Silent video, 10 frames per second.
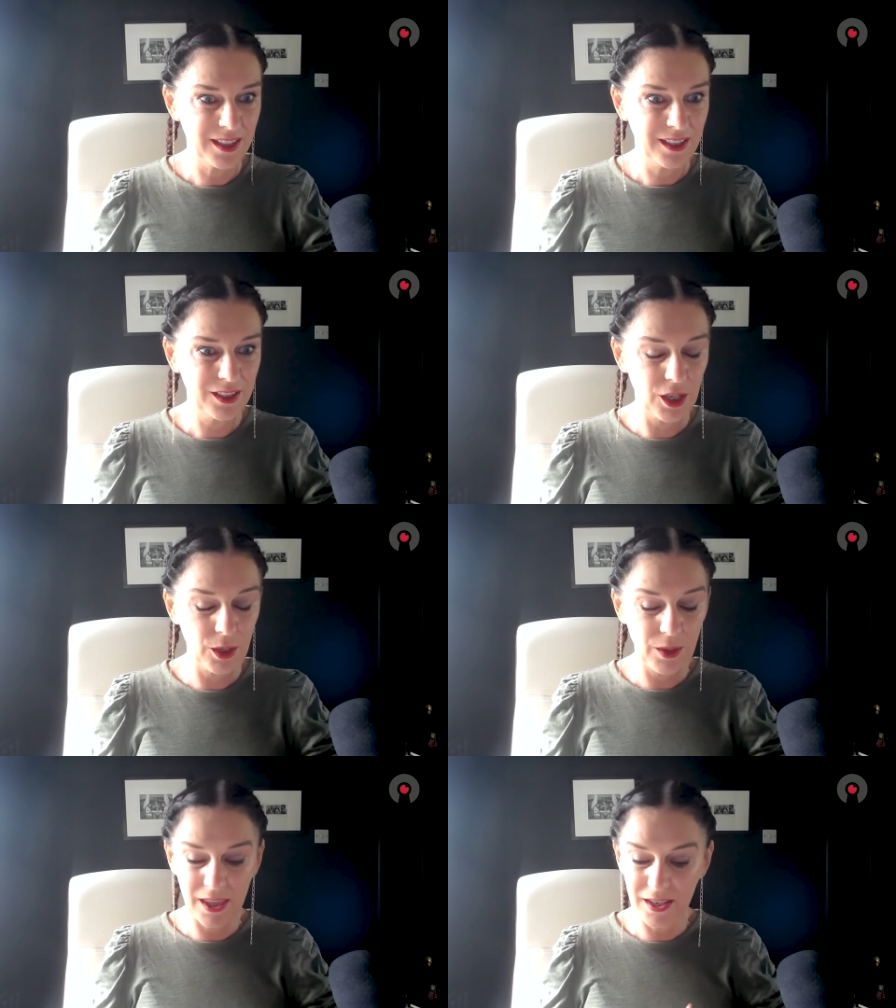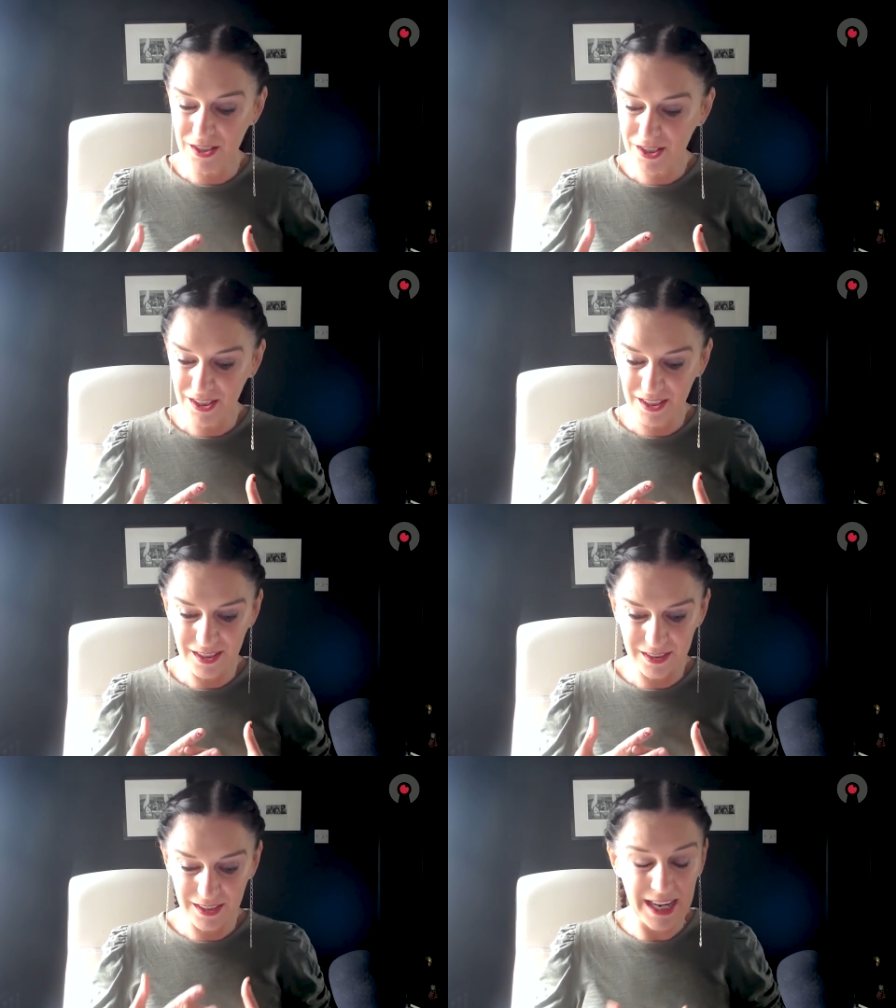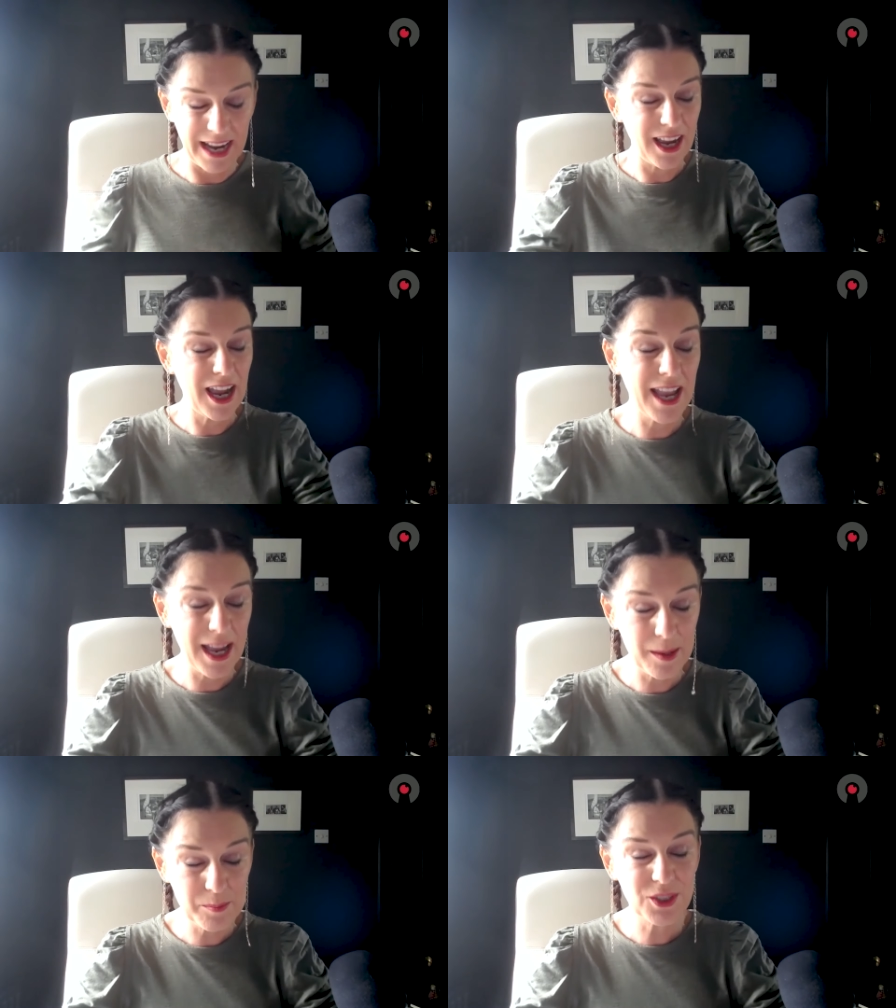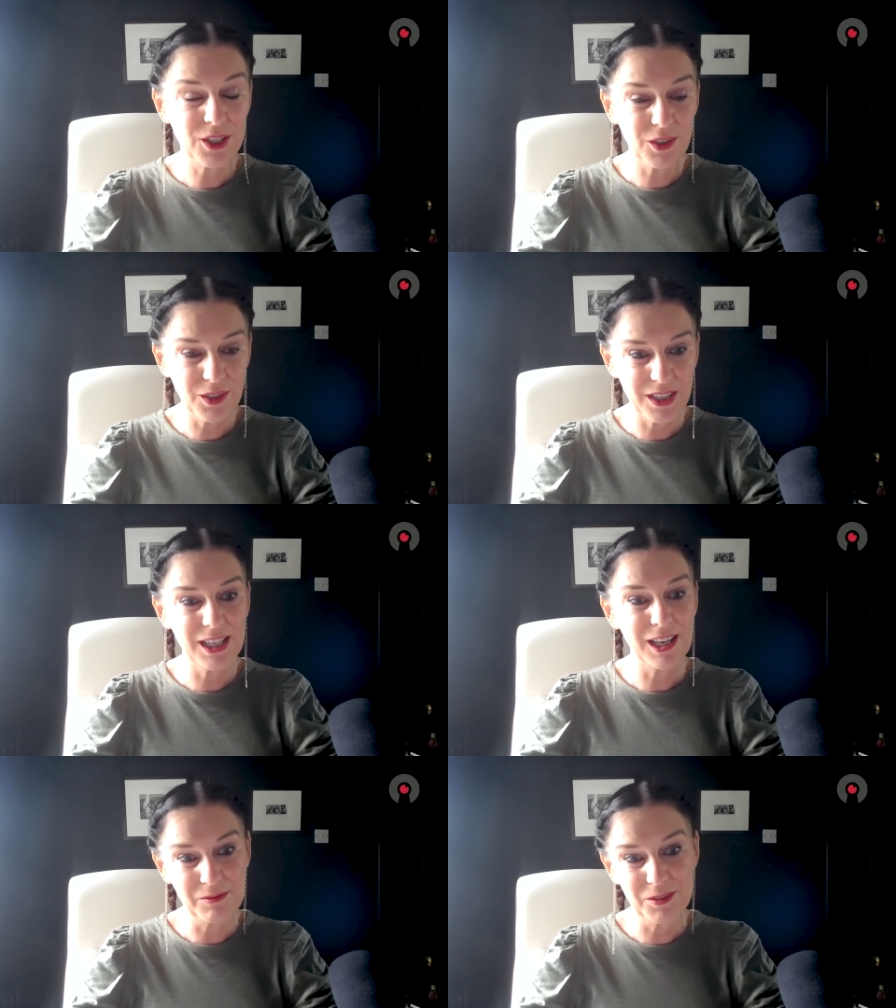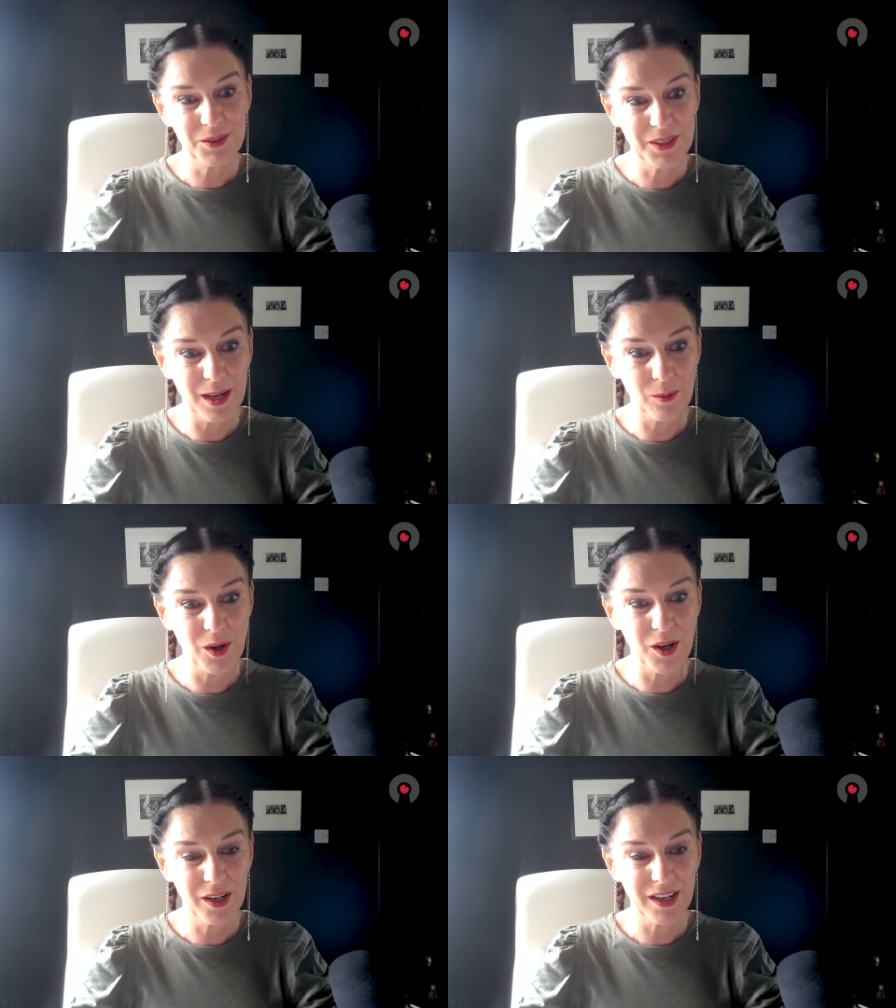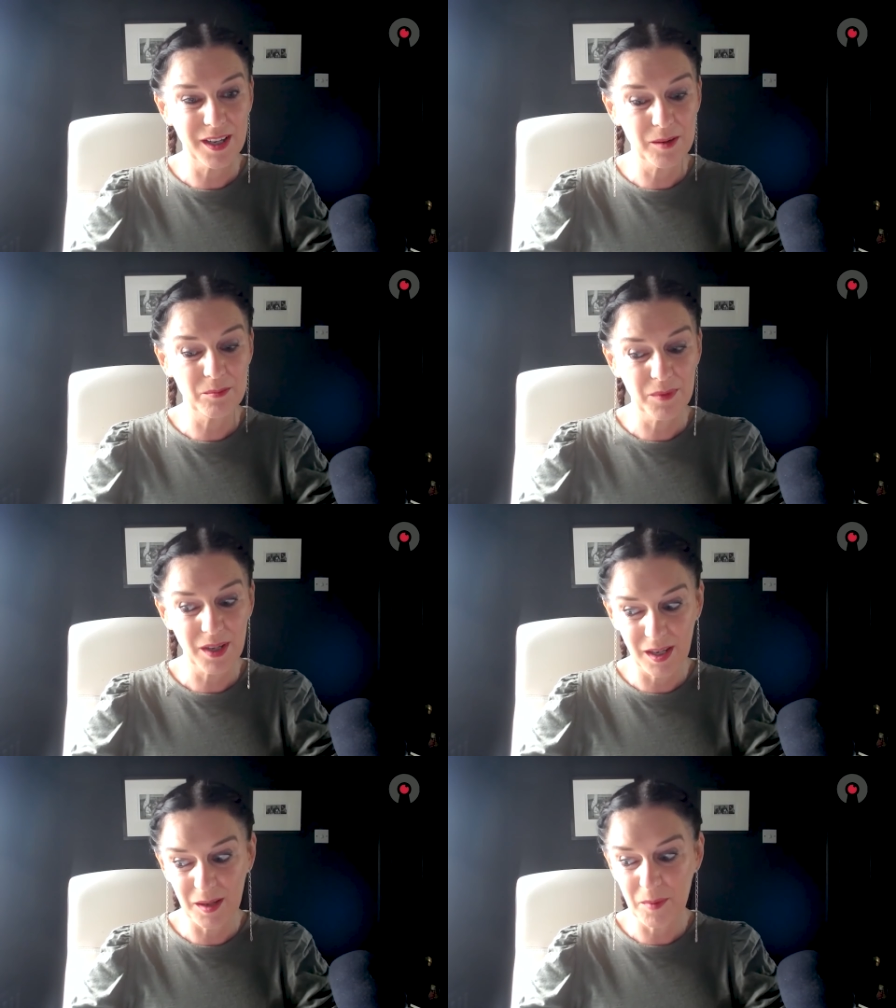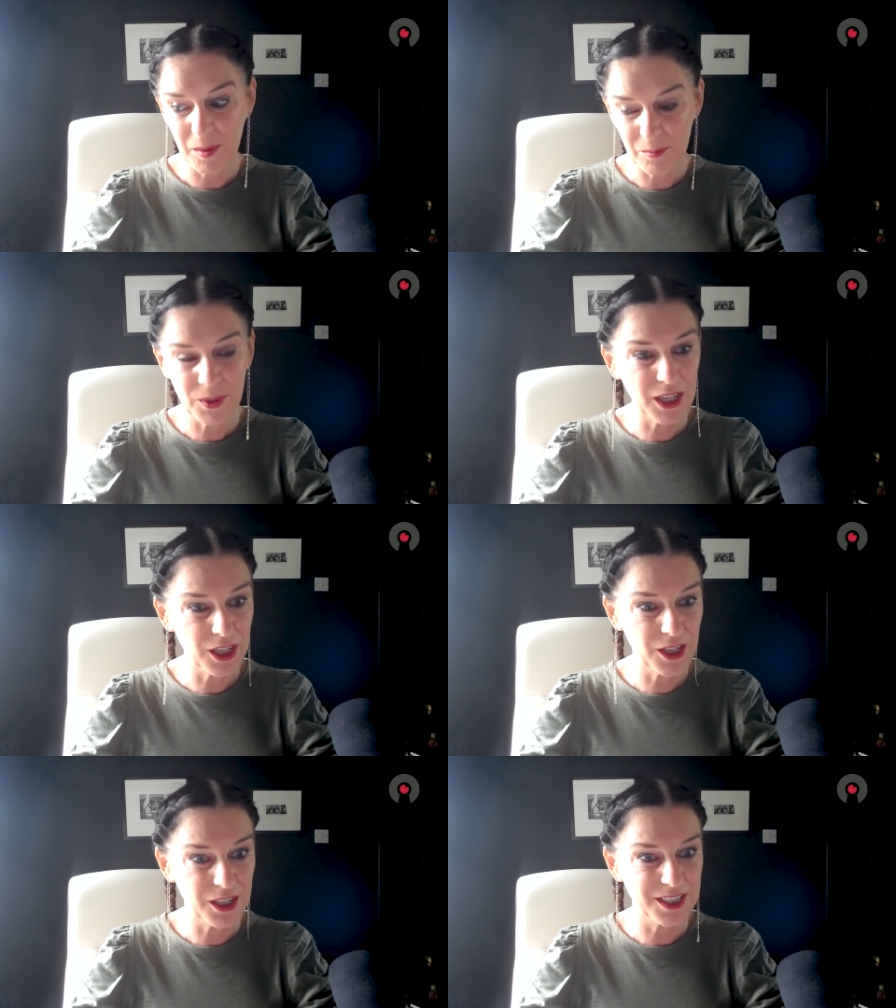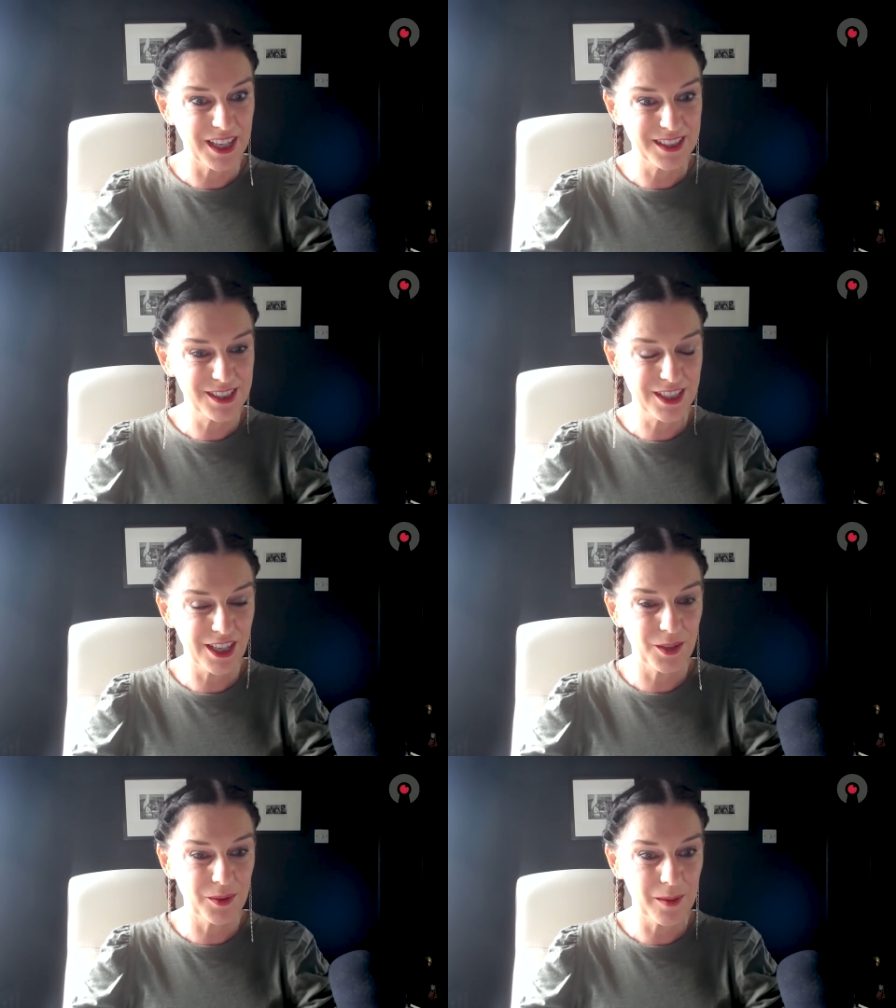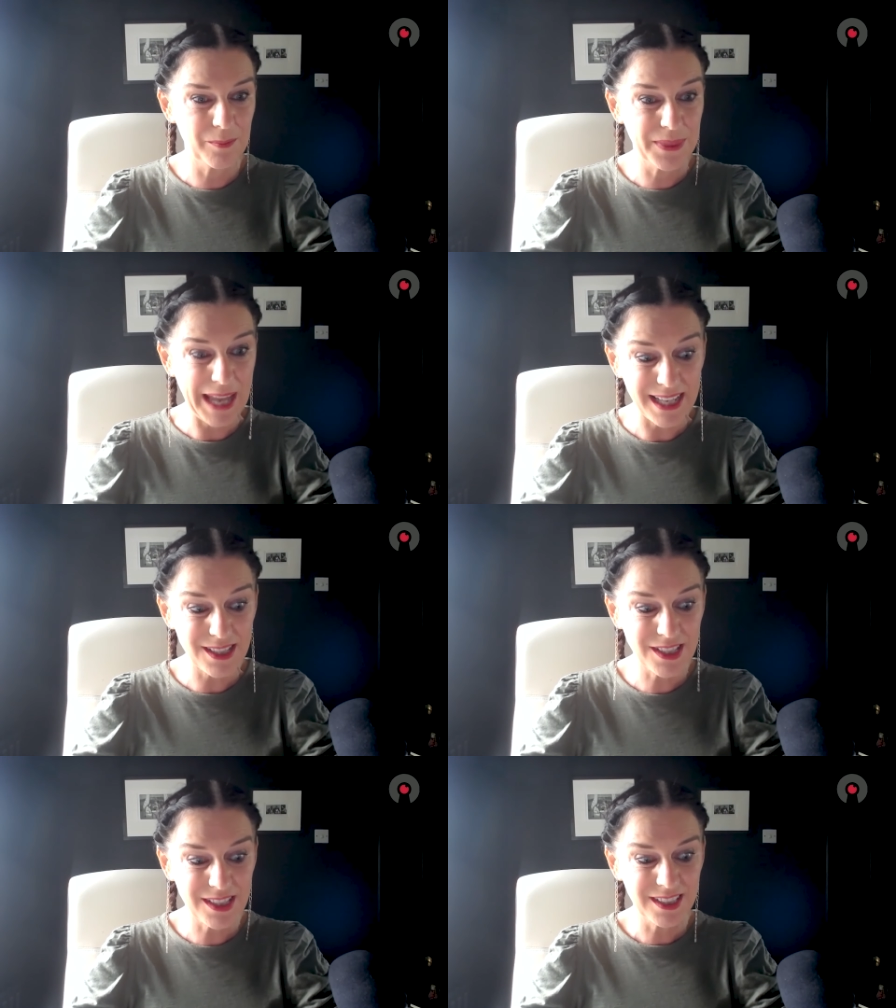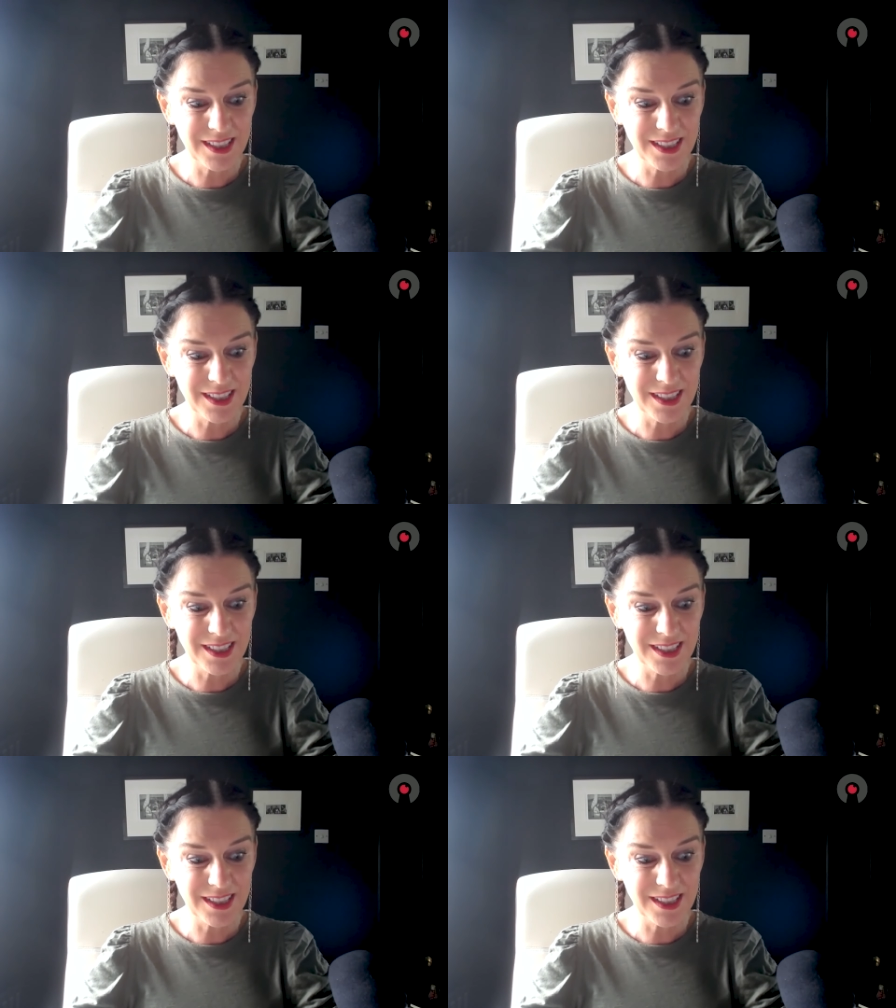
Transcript: you know, and yeah, I absolutely love doing that work and I'm, I'm, I'm pretty good at it. So, um, that's,